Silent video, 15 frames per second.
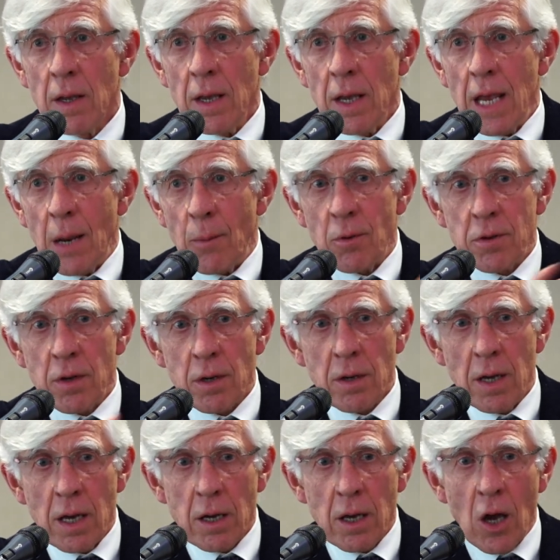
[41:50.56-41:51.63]
It was
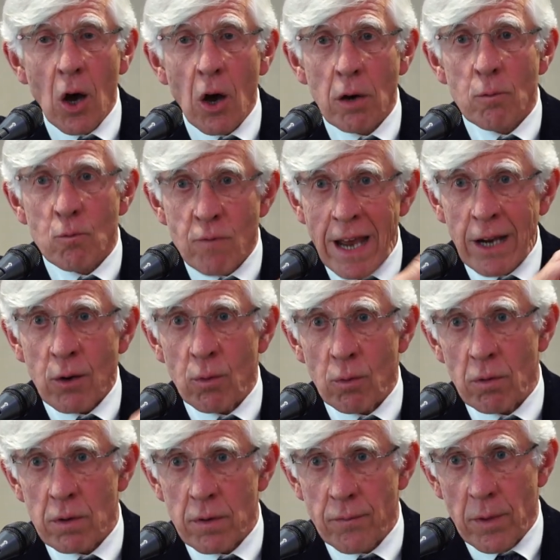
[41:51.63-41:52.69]
her
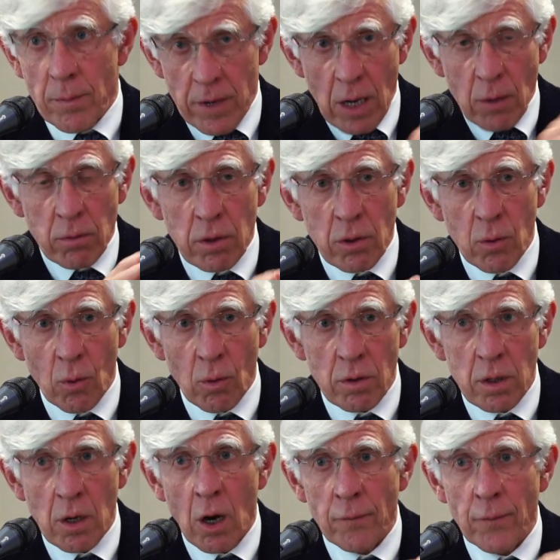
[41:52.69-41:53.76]
record from the local court
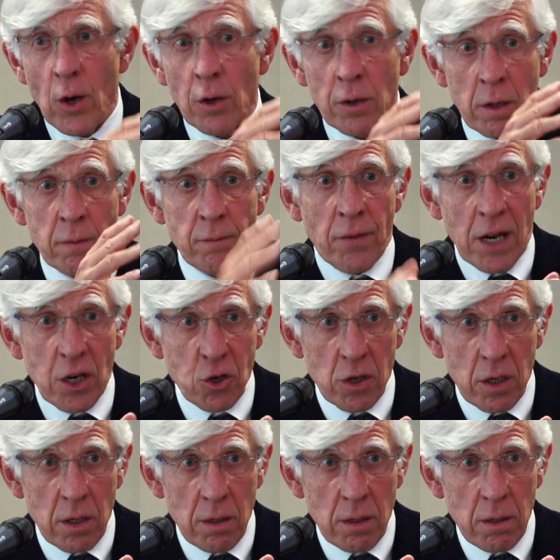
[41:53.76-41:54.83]
of her
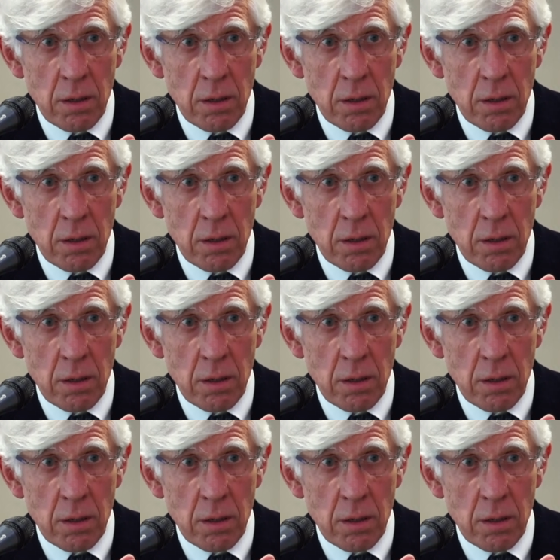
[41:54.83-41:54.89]
conviction